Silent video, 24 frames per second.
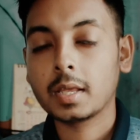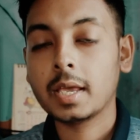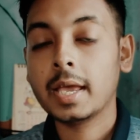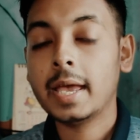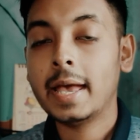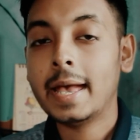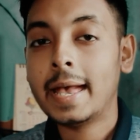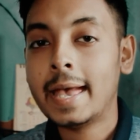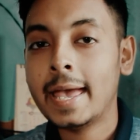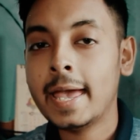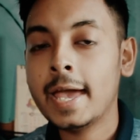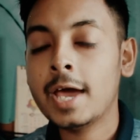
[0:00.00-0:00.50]

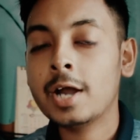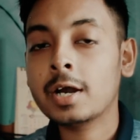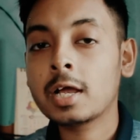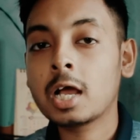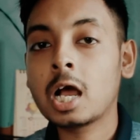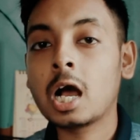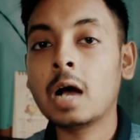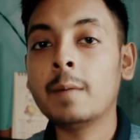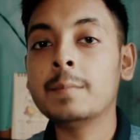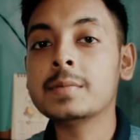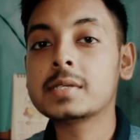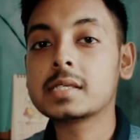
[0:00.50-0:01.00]
here
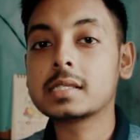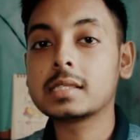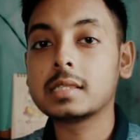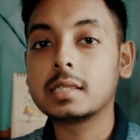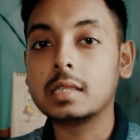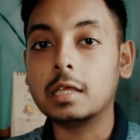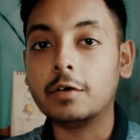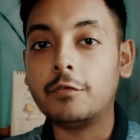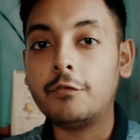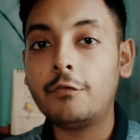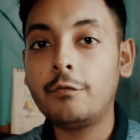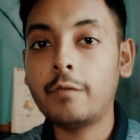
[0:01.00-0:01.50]
comes
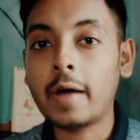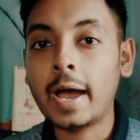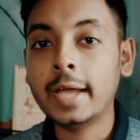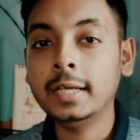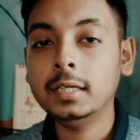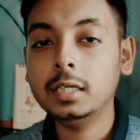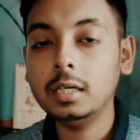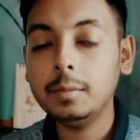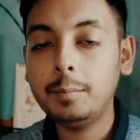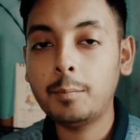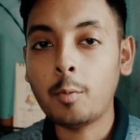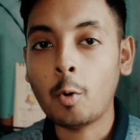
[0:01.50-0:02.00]
the
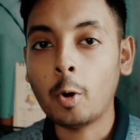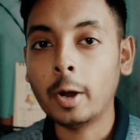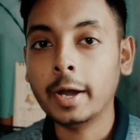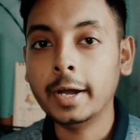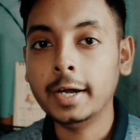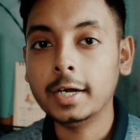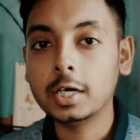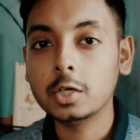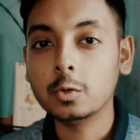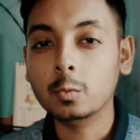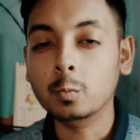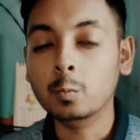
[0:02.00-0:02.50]
final
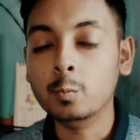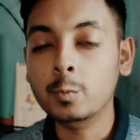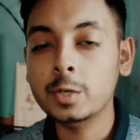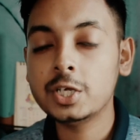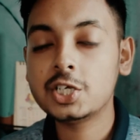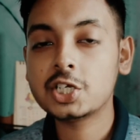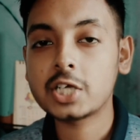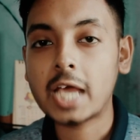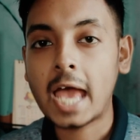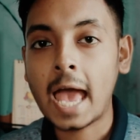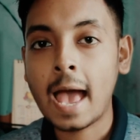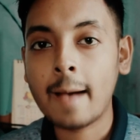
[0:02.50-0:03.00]
point,
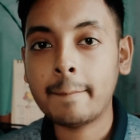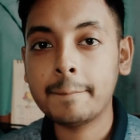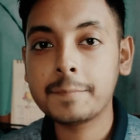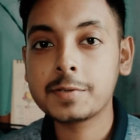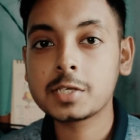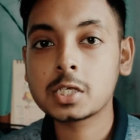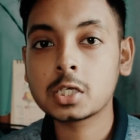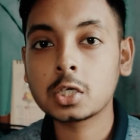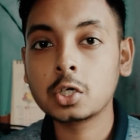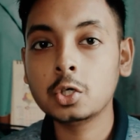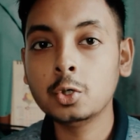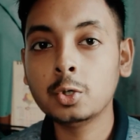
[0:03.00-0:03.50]
which
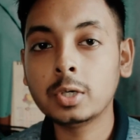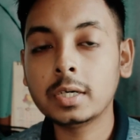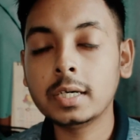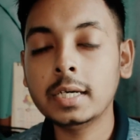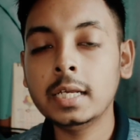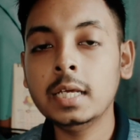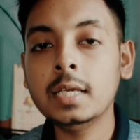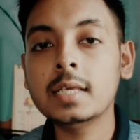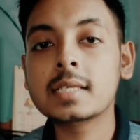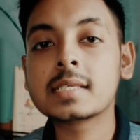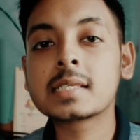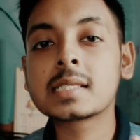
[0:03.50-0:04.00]

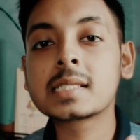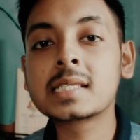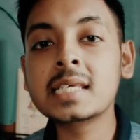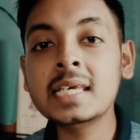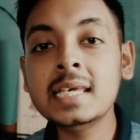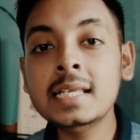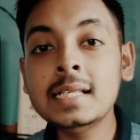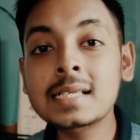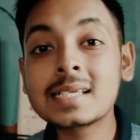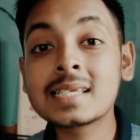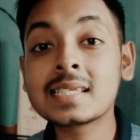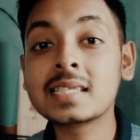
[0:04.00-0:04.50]
absolutely
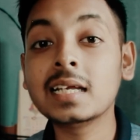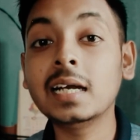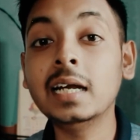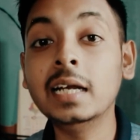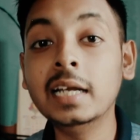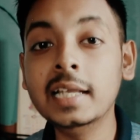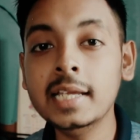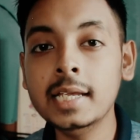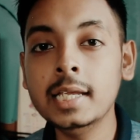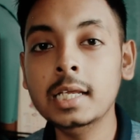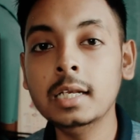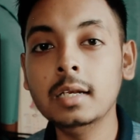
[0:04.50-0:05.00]
seals the
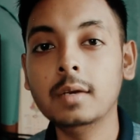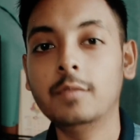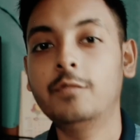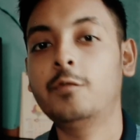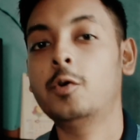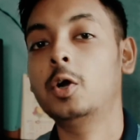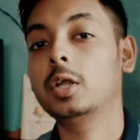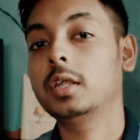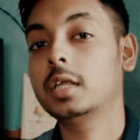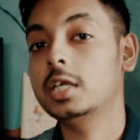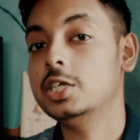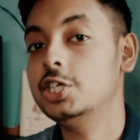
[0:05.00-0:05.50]
deal
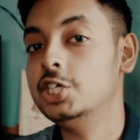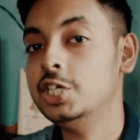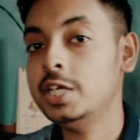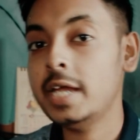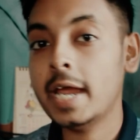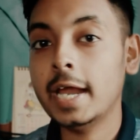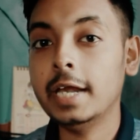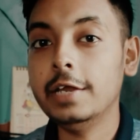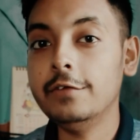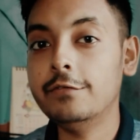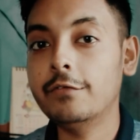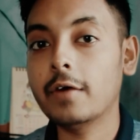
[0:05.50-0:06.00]
for the
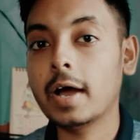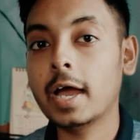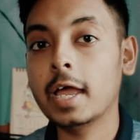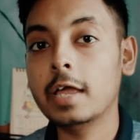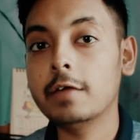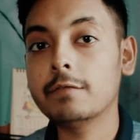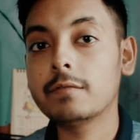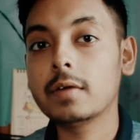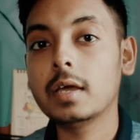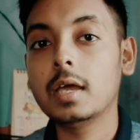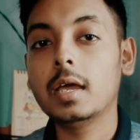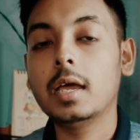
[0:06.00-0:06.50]

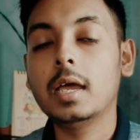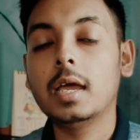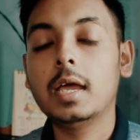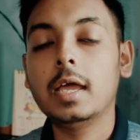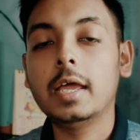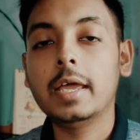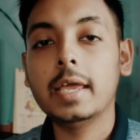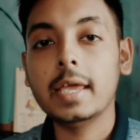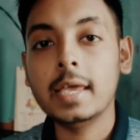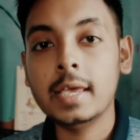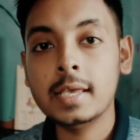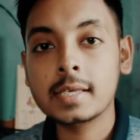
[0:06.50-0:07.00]
G85,
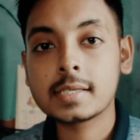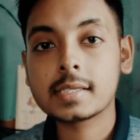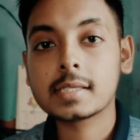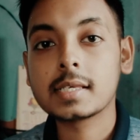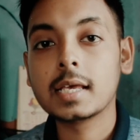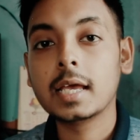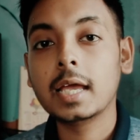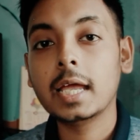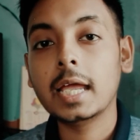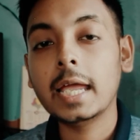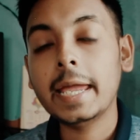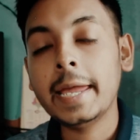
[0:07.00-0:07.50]
is
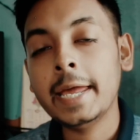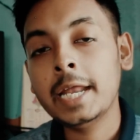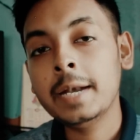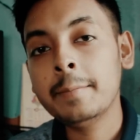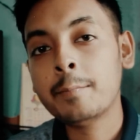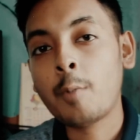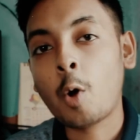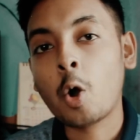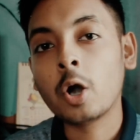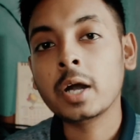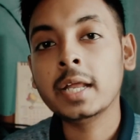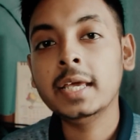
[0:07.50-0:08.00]

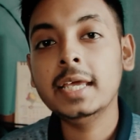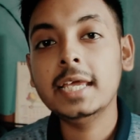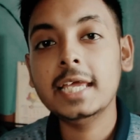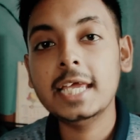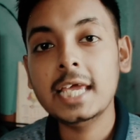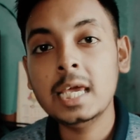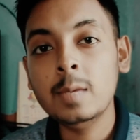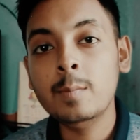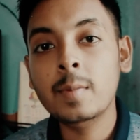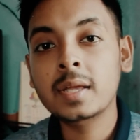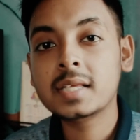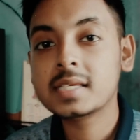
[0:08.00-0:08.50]
in-body
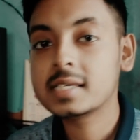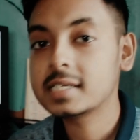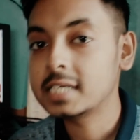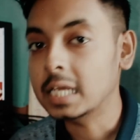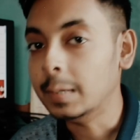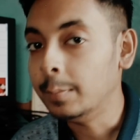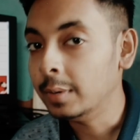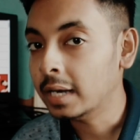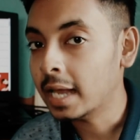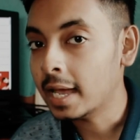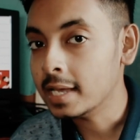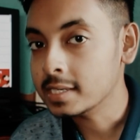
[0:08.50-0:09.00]
image
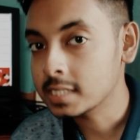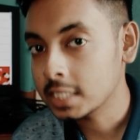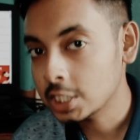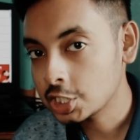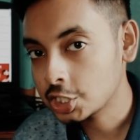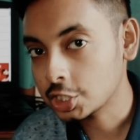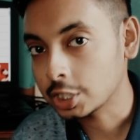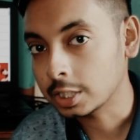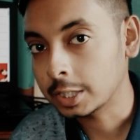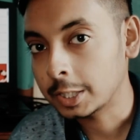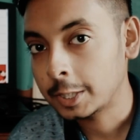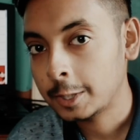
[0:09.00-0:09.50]

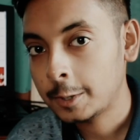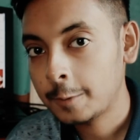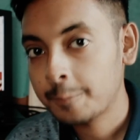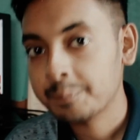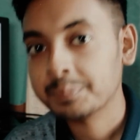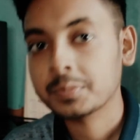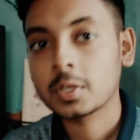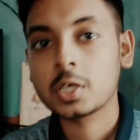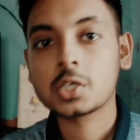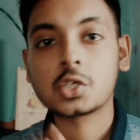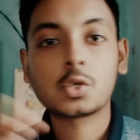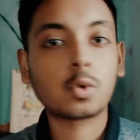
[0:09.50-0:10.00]
stabilization.
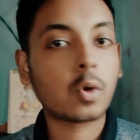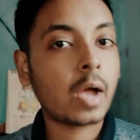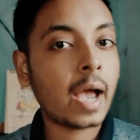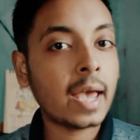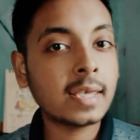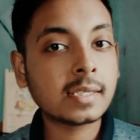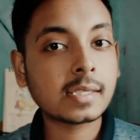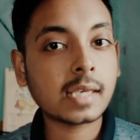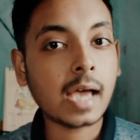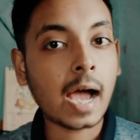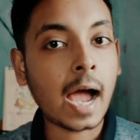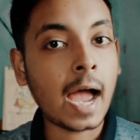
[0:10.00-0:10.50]
So
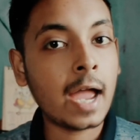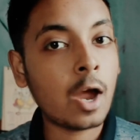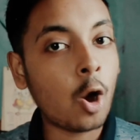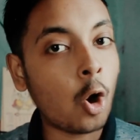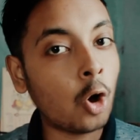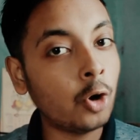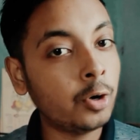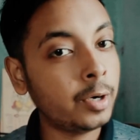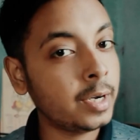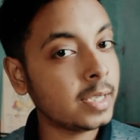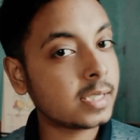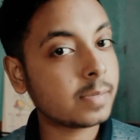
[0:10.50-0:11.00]
guys, I
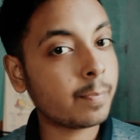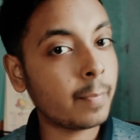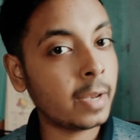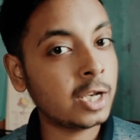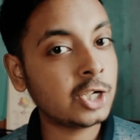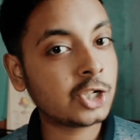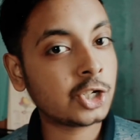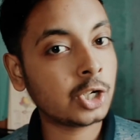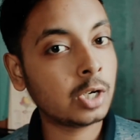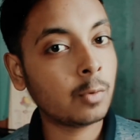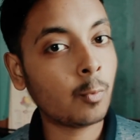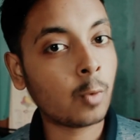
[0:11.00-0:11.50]
already
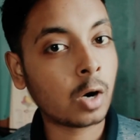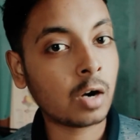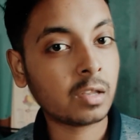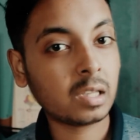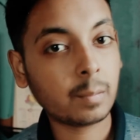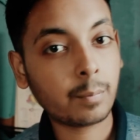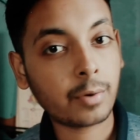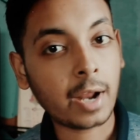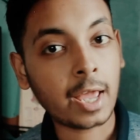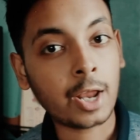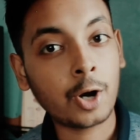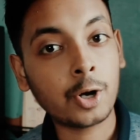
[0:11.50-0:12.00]
mentioned one of the
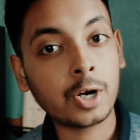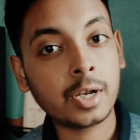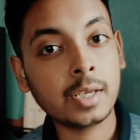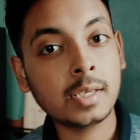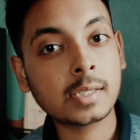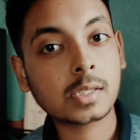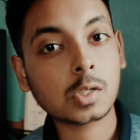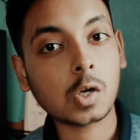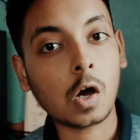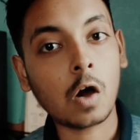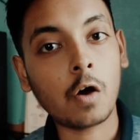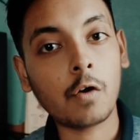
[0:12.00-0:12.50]

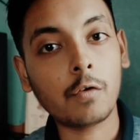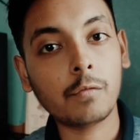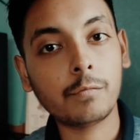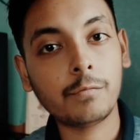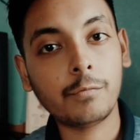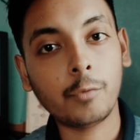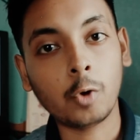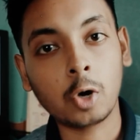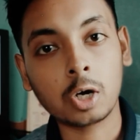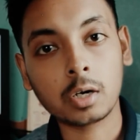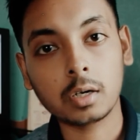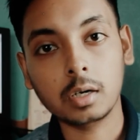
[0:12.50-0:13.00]
priorities
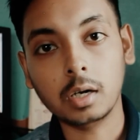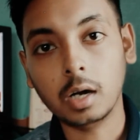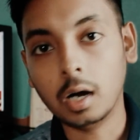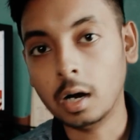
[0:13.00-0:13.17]
for